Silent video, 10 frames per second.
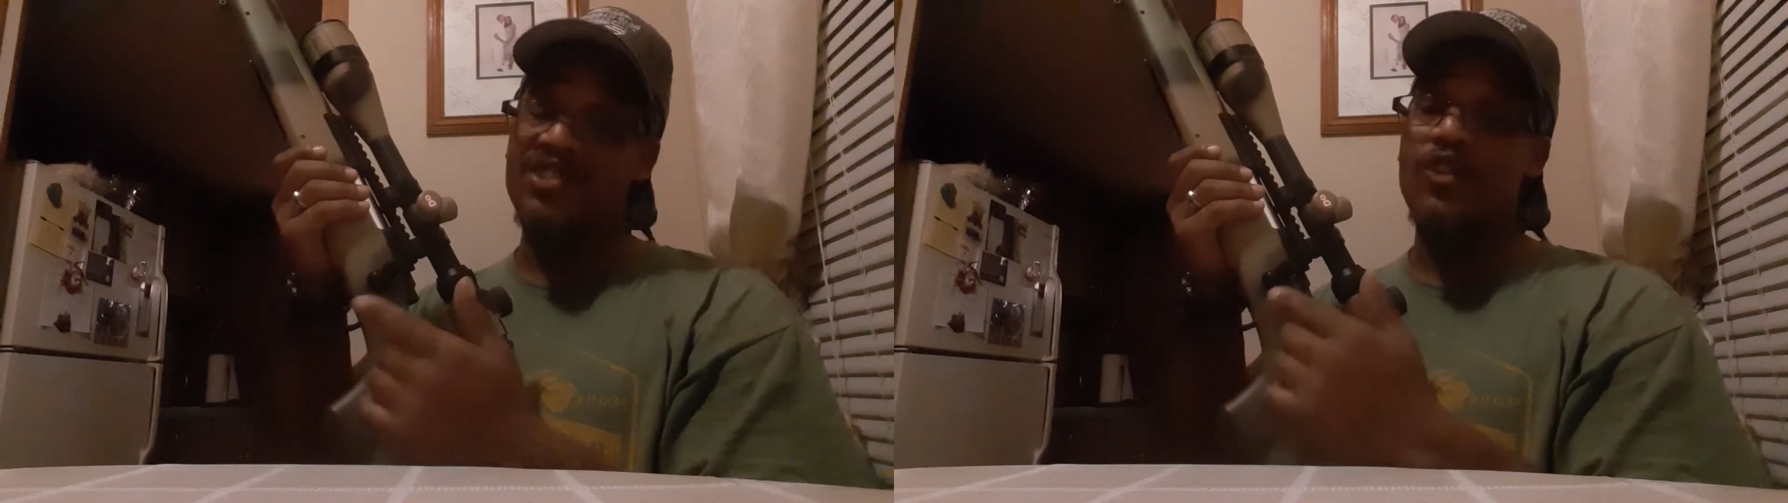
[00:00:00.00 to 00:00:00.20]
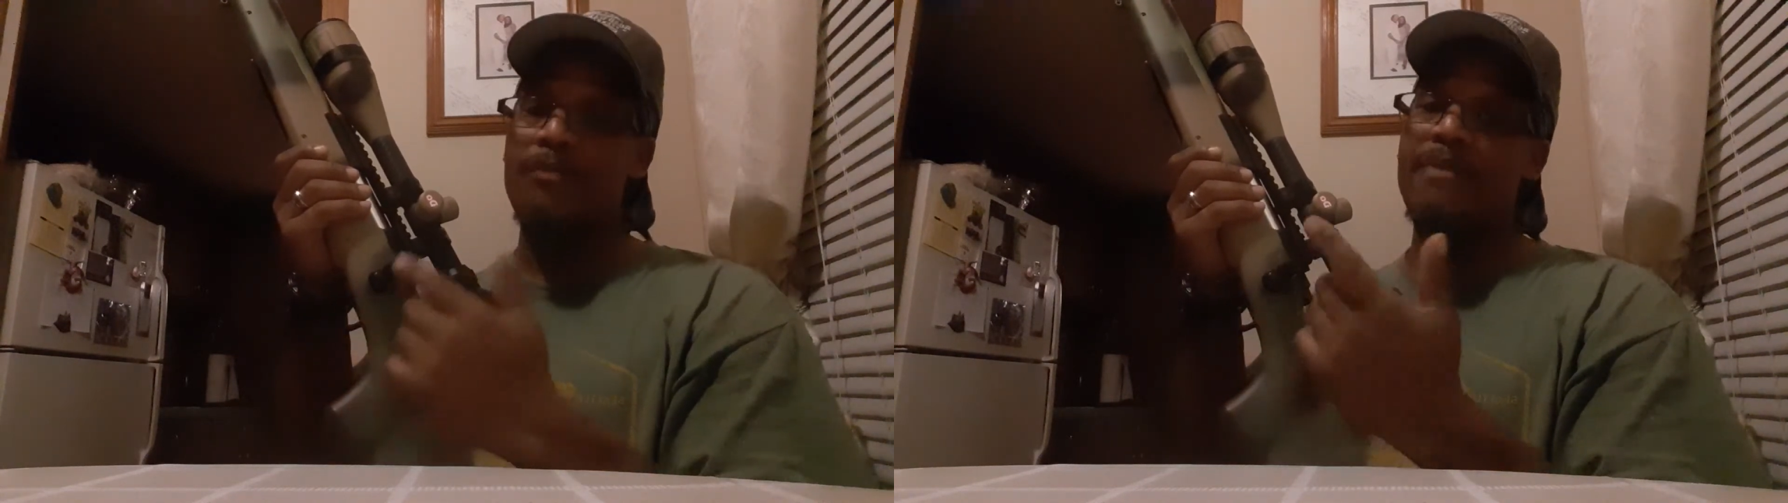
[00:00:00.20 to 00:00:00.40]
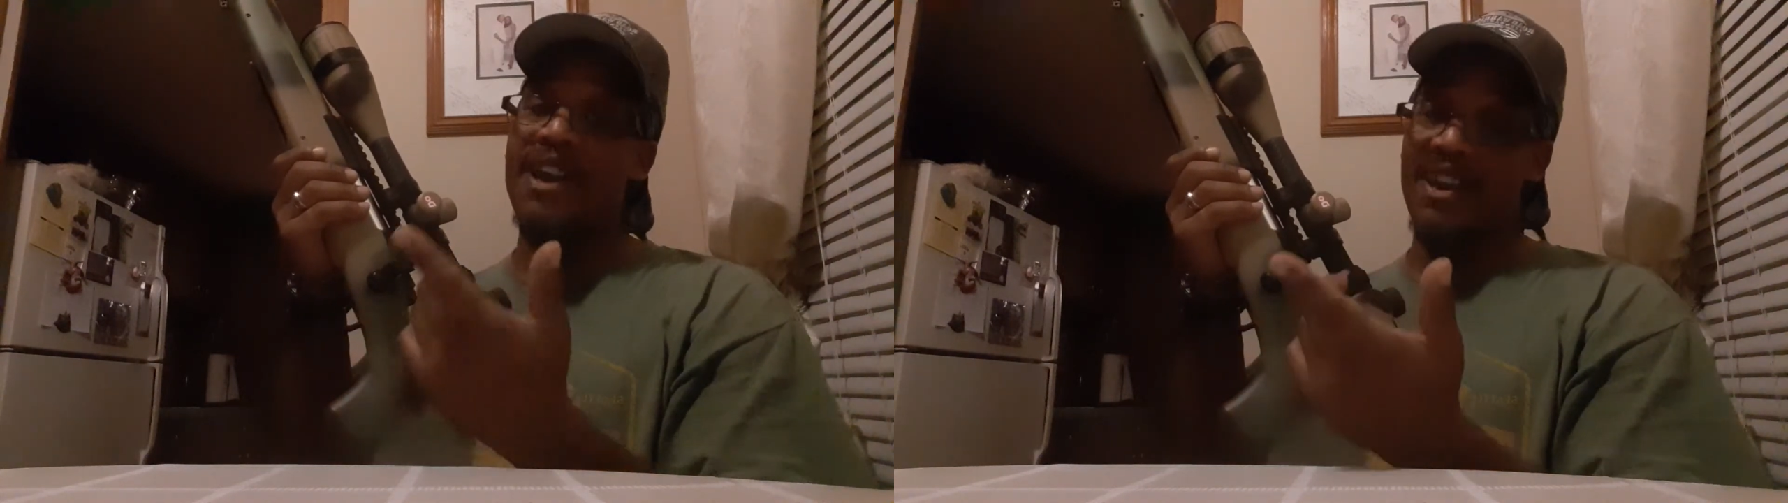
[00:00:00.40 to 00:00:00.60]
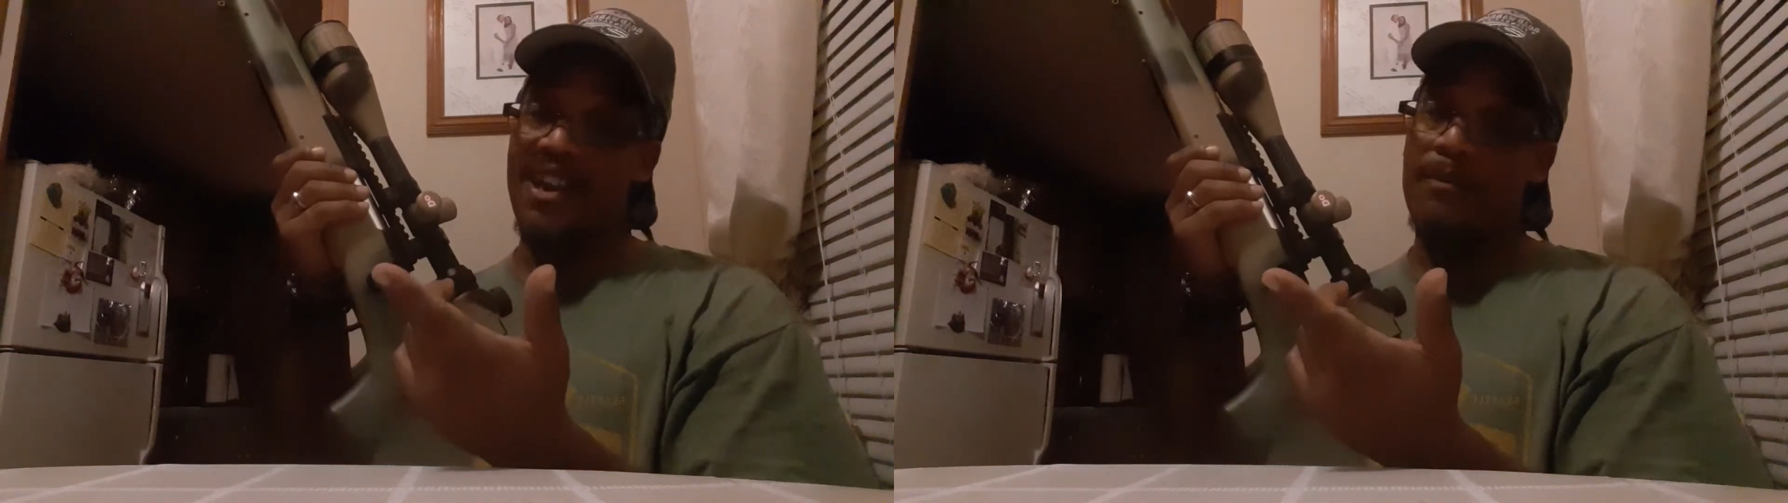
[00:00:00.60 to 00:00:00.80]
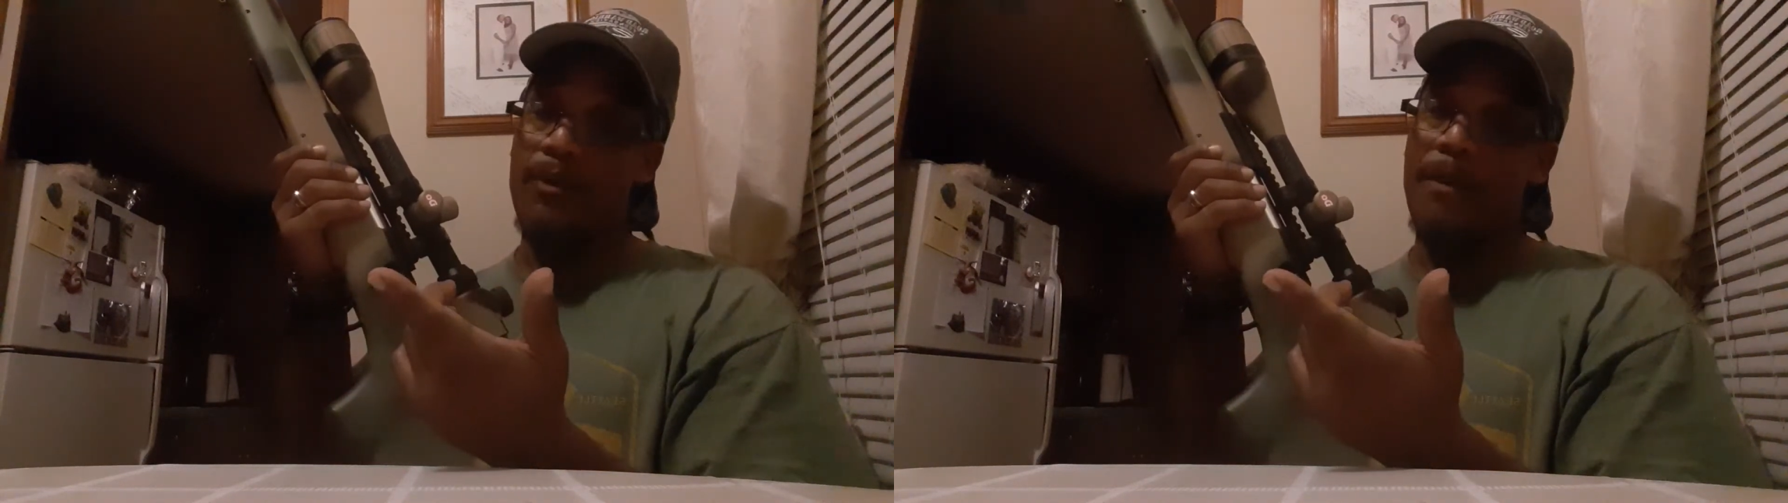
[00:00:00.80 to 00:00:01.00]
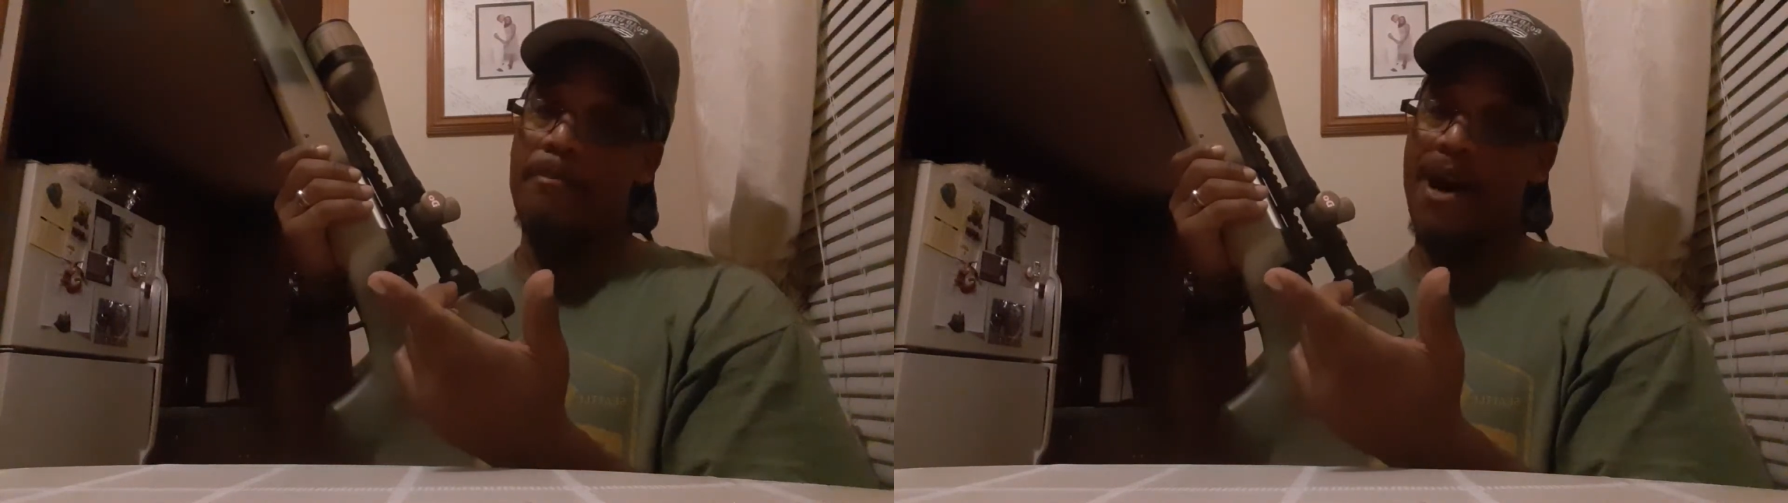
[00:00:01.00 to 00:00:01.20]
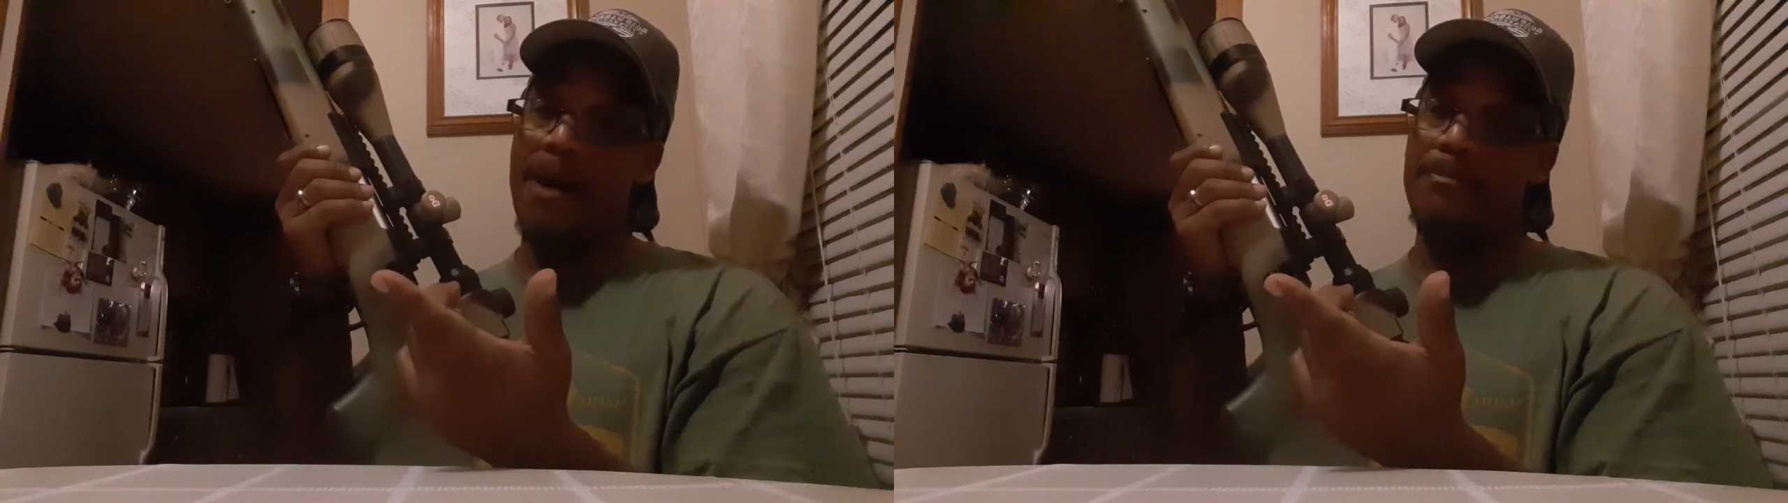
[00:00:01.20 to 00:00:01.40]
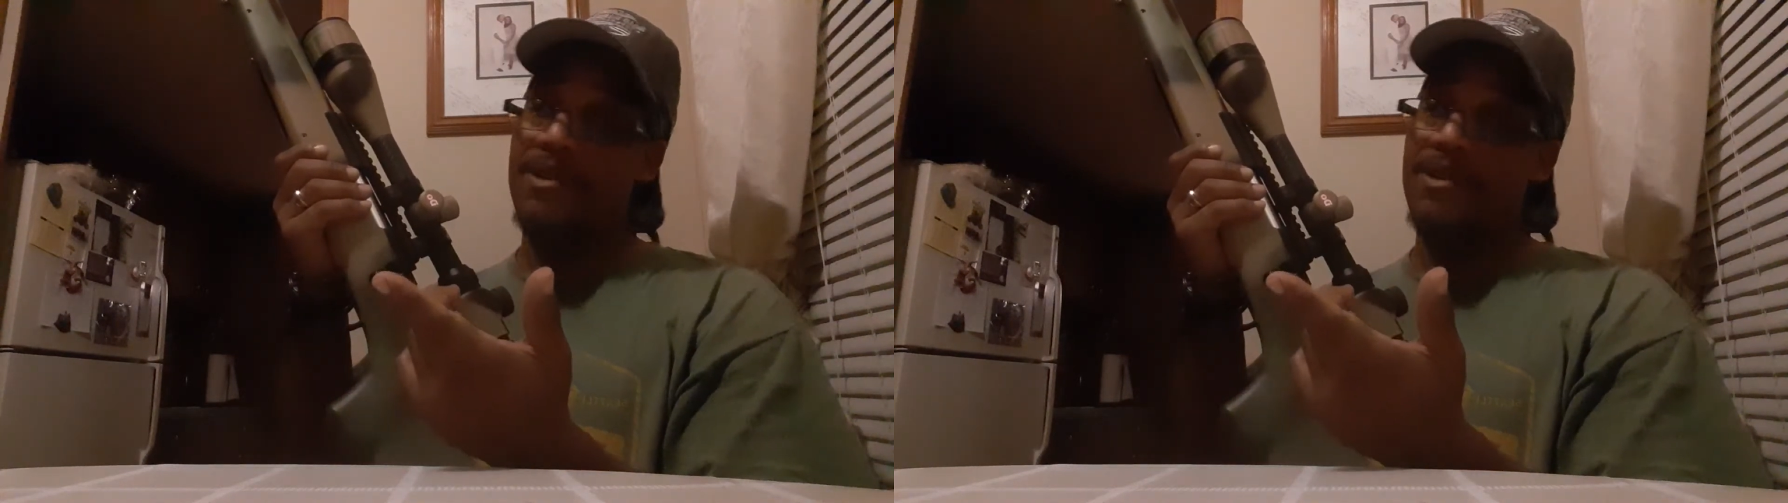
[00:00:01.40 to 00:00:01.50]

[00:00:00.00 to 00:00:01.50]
it's going to make a lot more pop